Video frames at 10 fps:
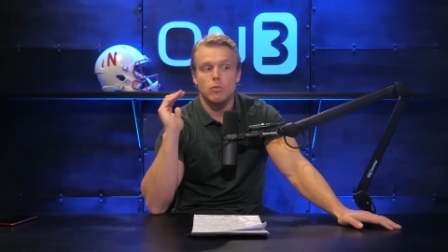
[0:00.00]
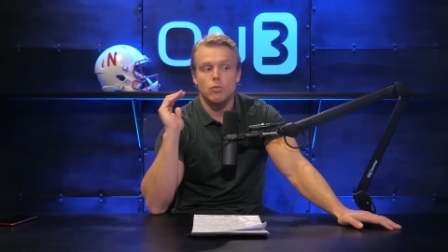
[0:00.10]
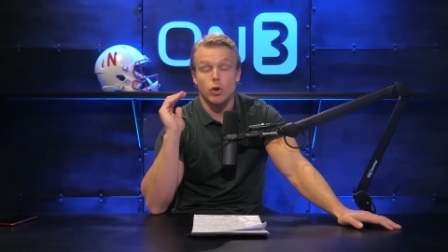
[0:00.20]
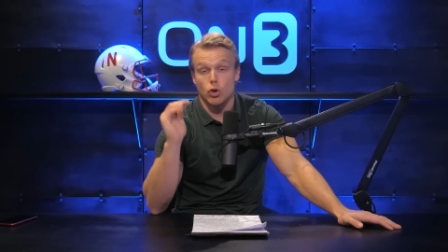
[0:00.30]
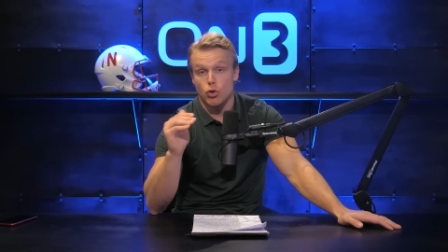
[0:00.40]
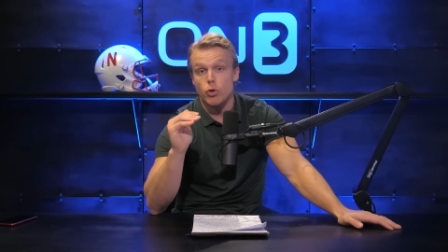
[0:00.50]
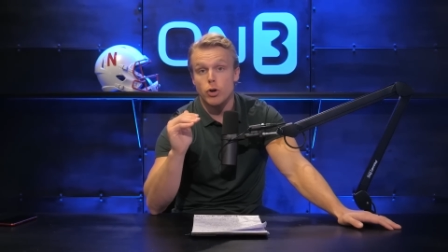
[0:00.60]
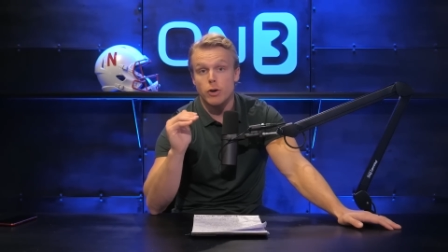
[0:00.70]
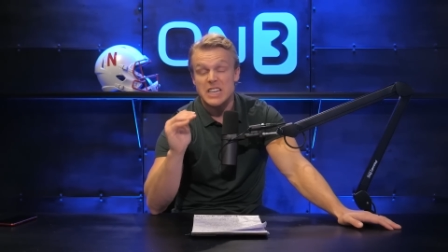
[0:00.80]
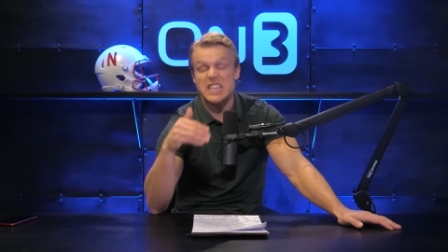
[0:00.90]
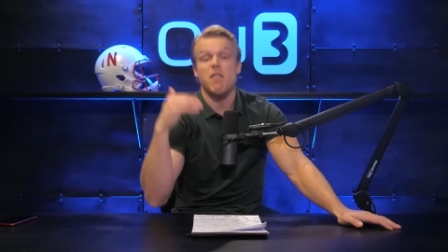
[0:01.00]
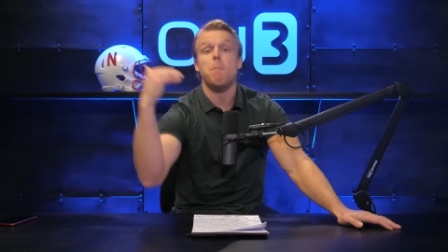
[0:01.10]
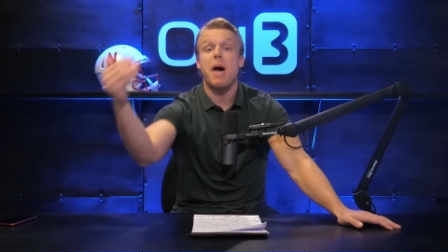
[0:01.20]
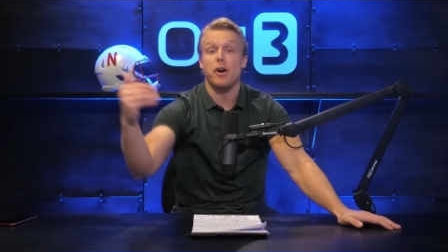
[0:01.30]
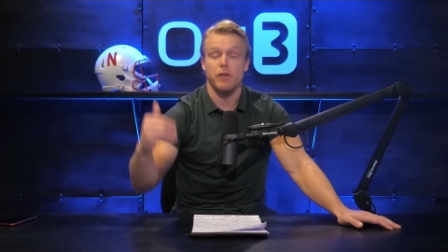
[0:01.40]
recruiter. He's an even
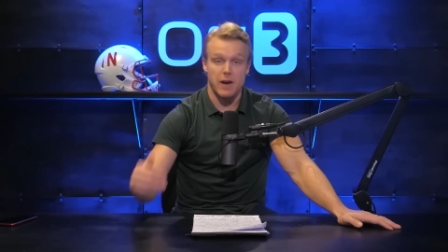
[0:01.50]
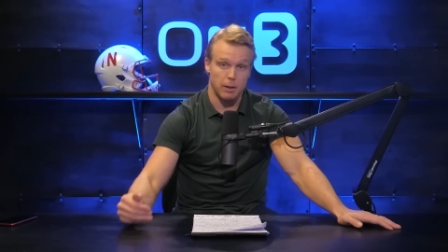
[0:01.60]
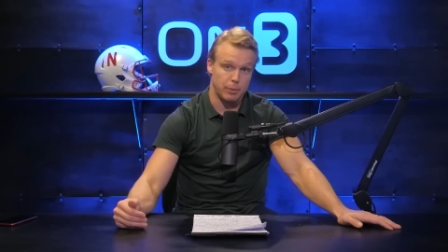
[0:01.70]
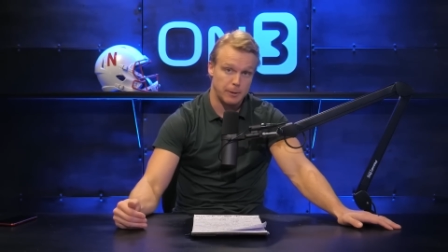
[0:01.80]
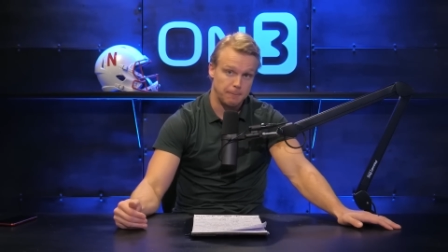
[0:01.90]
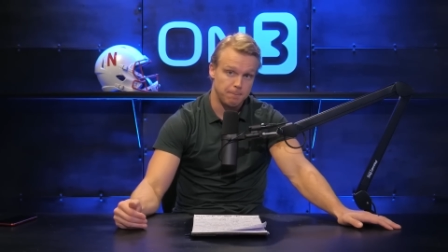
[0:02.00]
better developer.